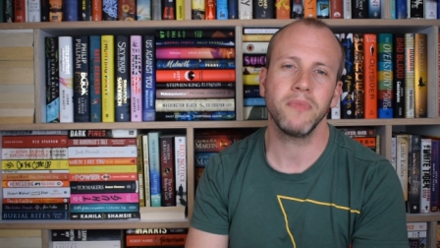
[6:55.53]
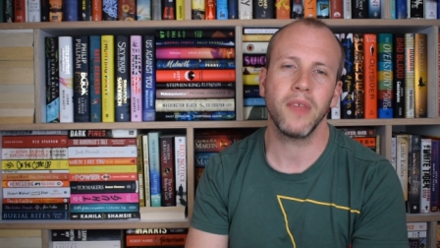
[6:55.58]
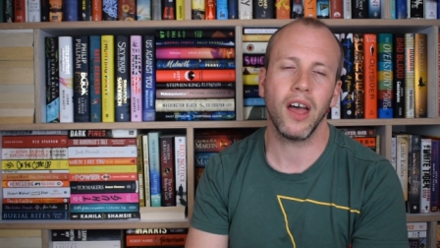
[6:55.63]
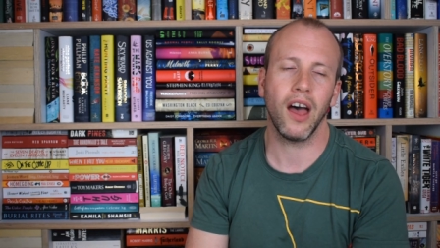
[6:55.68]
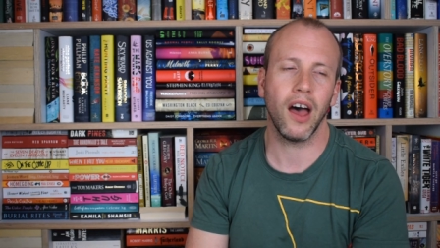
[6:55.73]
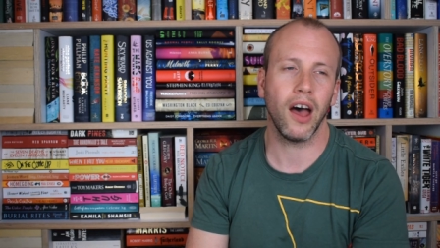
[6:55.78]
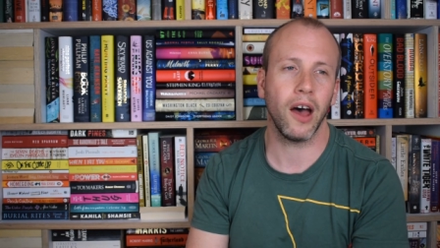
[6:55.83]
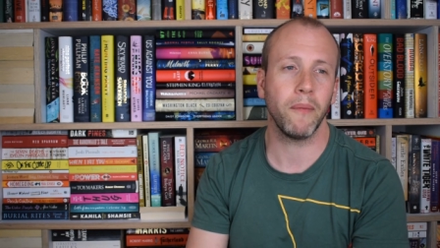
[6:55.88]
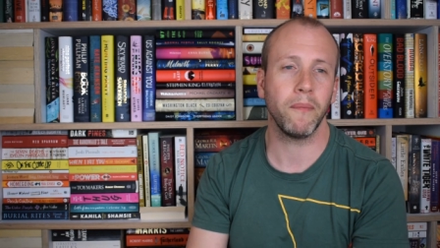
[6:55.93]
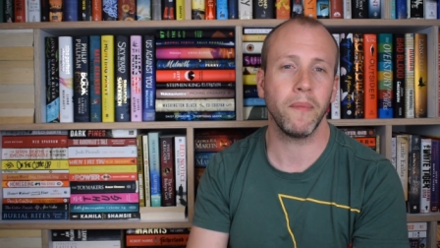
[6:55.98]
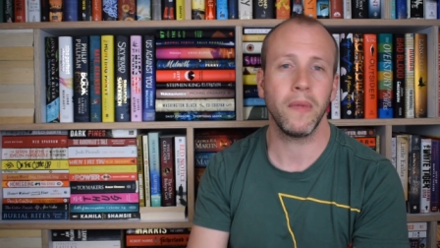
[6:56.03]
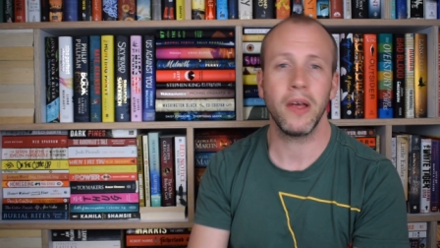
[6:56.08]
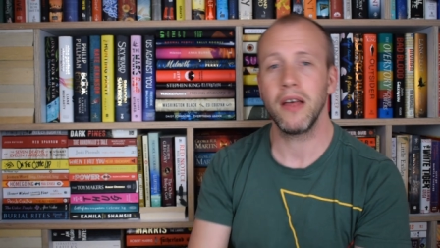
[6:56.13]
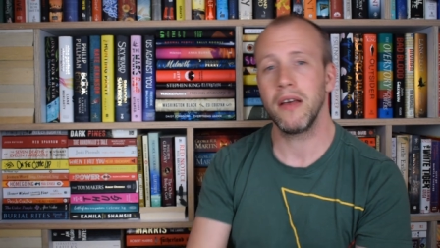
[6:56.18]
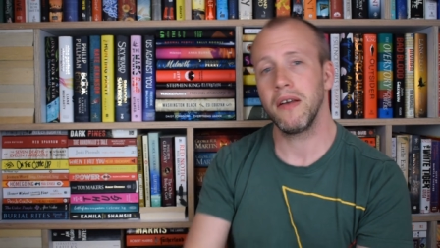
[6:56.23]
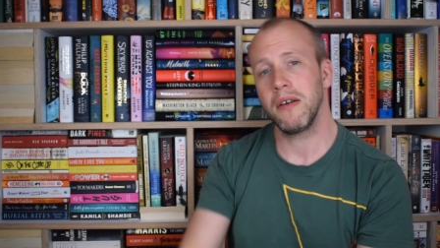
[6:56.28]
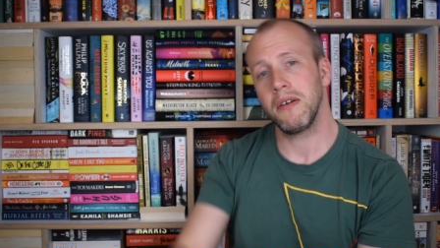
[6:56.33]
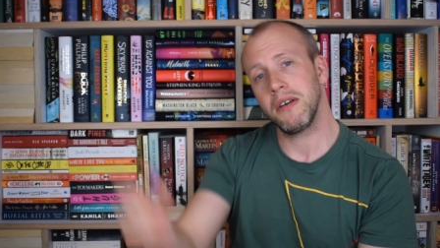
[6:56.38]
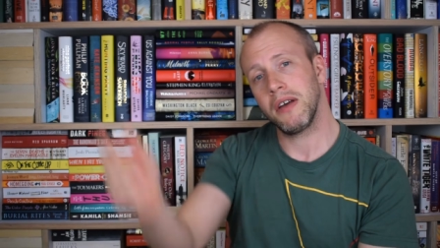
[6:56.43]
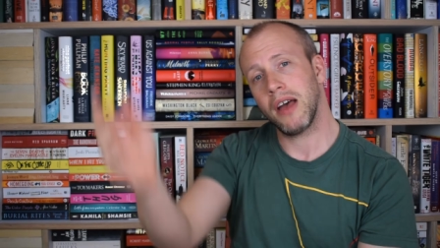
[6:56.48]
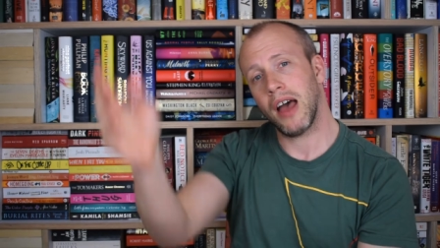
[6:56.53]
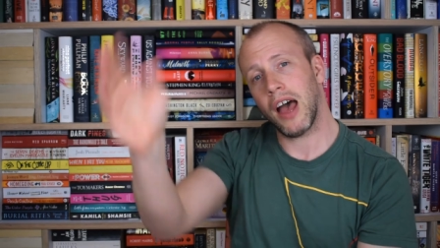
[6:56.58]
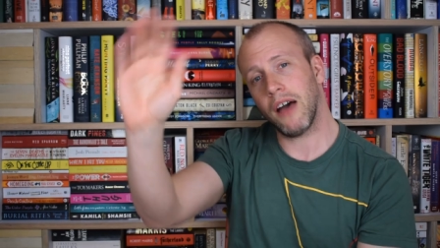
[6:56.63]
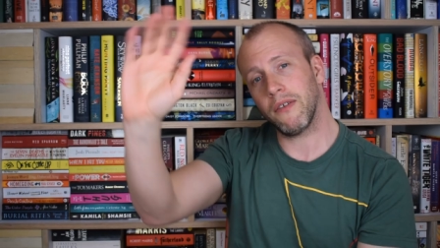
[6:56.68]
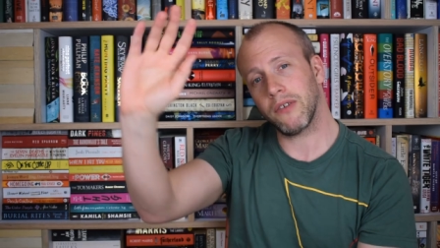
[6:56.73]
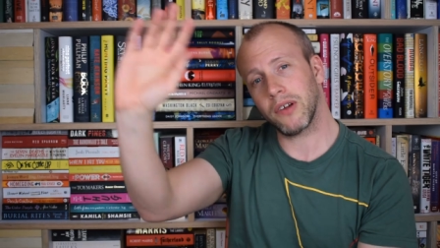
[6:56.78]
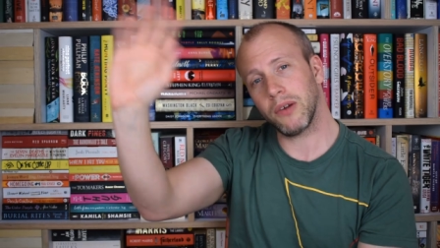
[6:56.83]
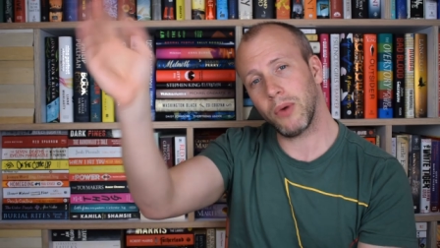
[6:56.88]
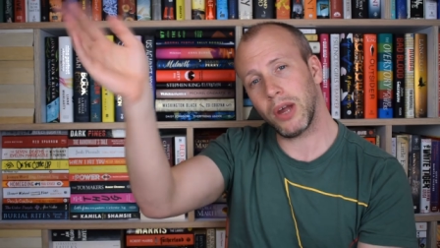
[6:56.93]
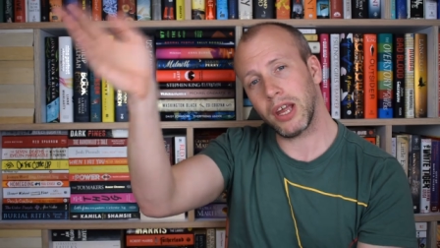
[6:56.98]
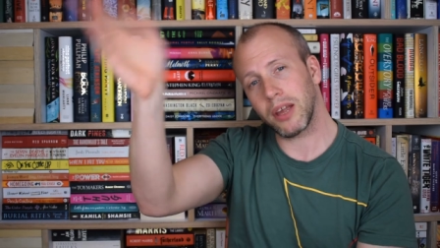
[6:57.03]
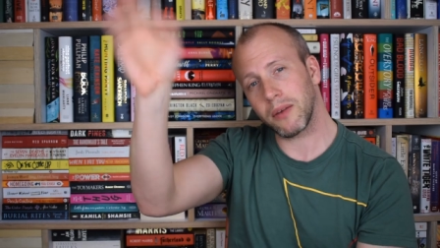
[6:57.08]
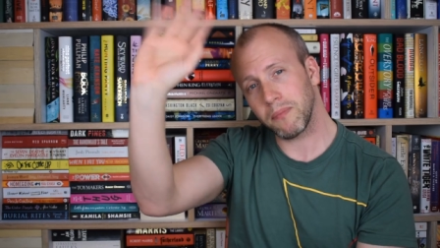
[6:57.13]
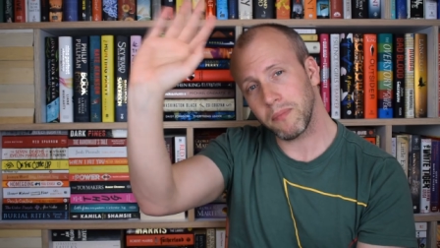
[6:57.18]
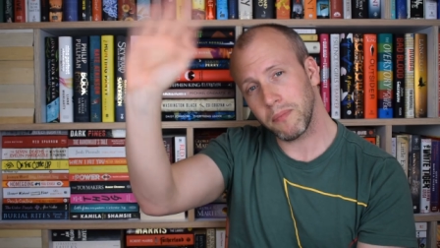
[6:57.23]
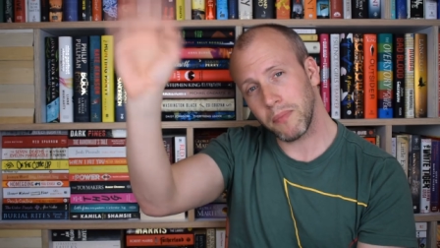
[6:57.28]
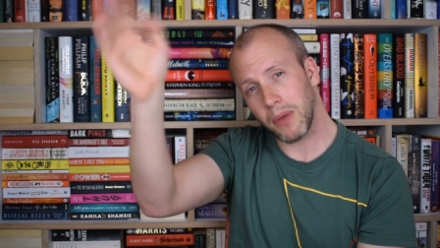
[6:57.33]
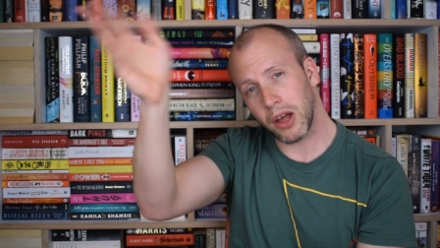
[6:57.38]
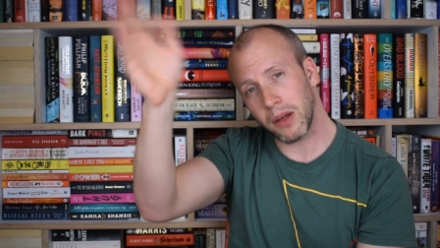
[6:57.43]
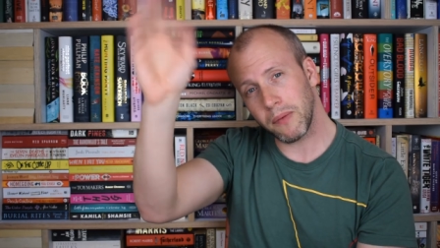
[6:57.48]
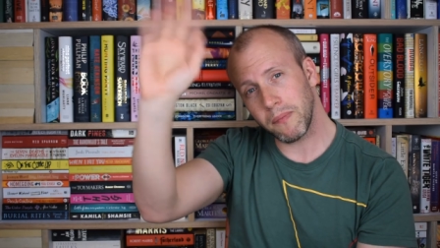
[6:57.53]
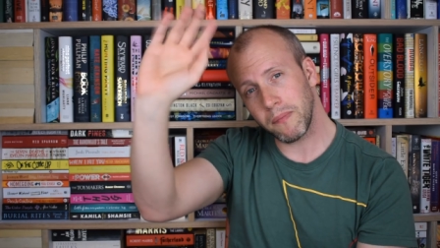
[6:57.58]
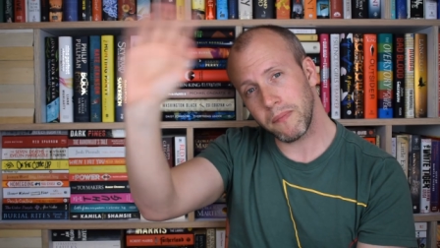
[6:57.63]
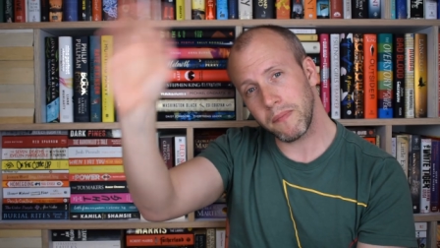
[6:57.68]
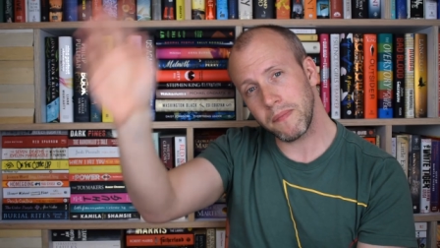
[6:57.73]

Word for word: Um, have a good week. Bye.